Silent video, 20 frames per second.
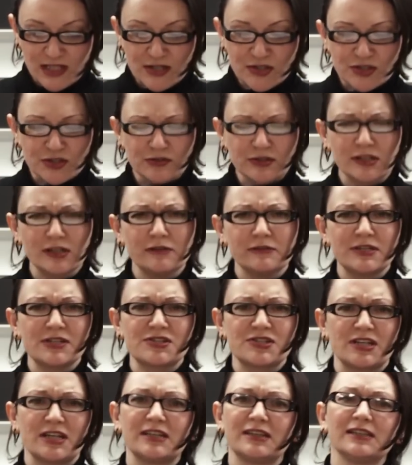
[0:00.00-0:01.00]
So you can already
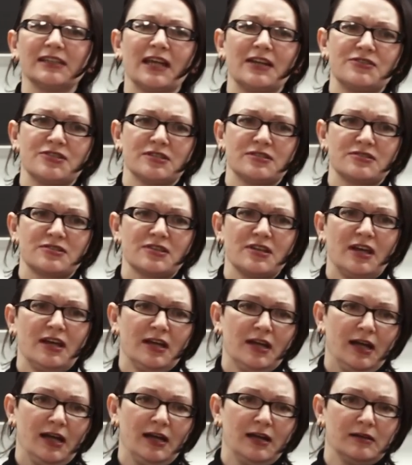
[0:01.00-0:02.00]
see in the legends,
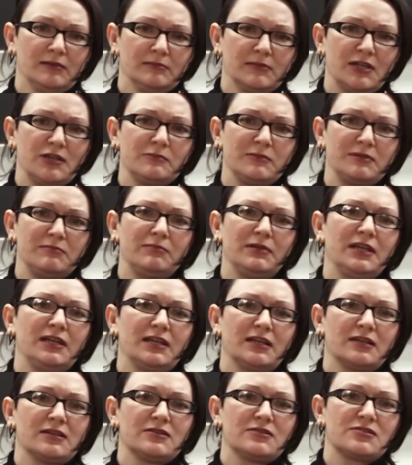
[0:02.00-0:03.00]
human
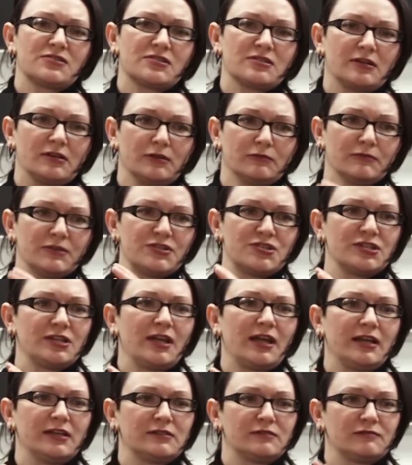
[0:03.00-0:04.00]
beings
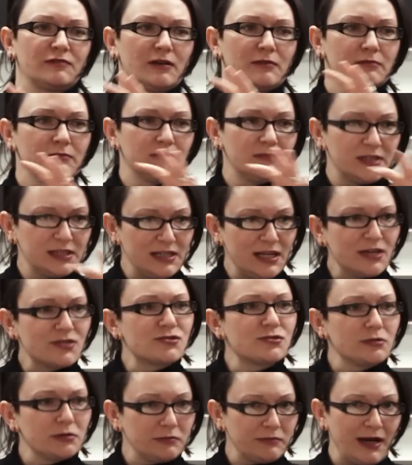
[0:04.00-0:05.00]
originate from the
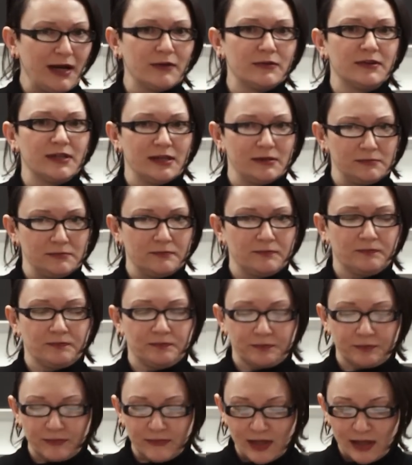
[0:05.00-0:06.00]
nature around them.
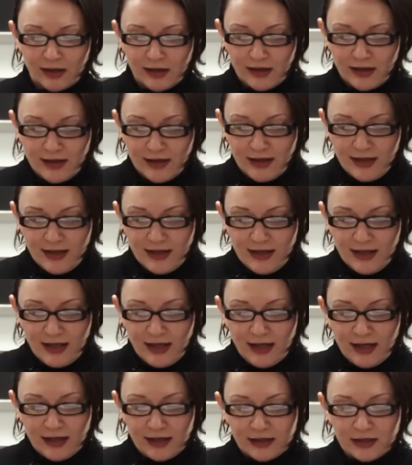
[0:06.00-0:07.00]

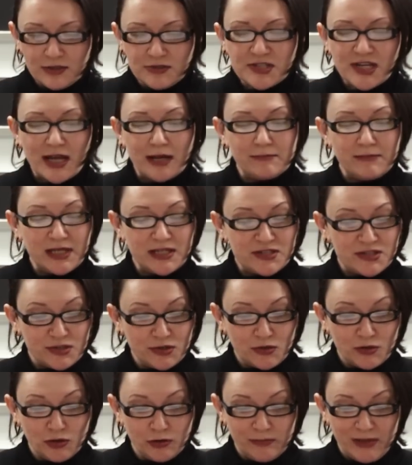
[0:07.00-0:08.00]
Glooskap meets
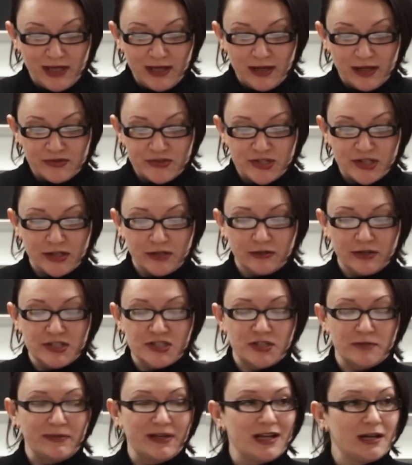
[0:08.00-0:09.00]
Nukumi, and she
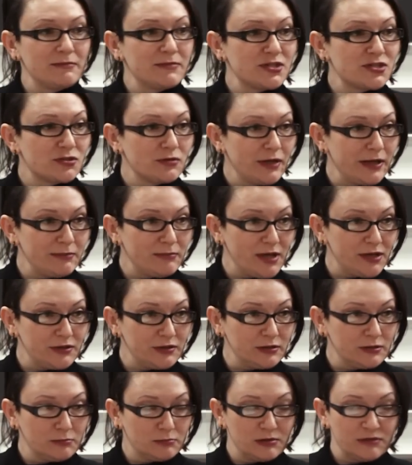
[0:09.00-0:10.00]
agrees to become his
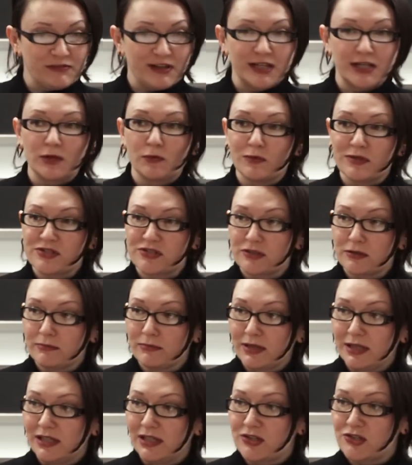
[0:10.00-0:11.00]
grandmother, providing
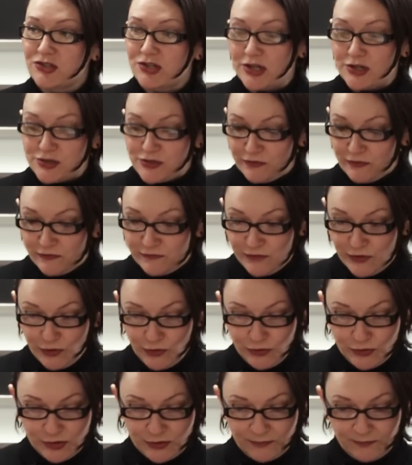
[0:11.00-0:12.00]
wisdom in exchange for
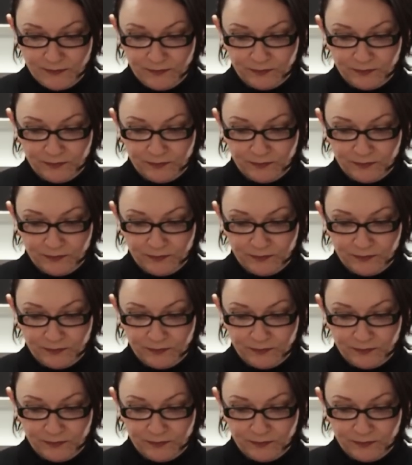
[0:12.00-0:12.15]
food.